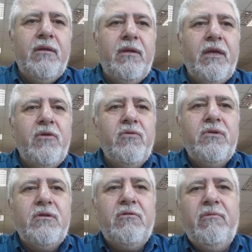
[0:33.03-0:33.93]
They
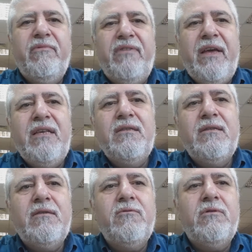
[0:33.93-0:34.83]
use the term
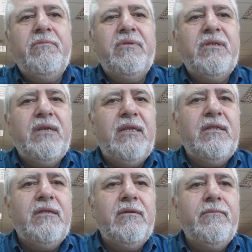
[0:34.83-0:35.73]
phase to
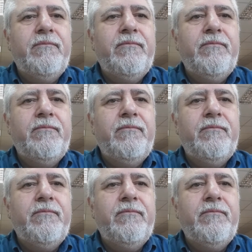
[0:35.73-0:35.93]
represent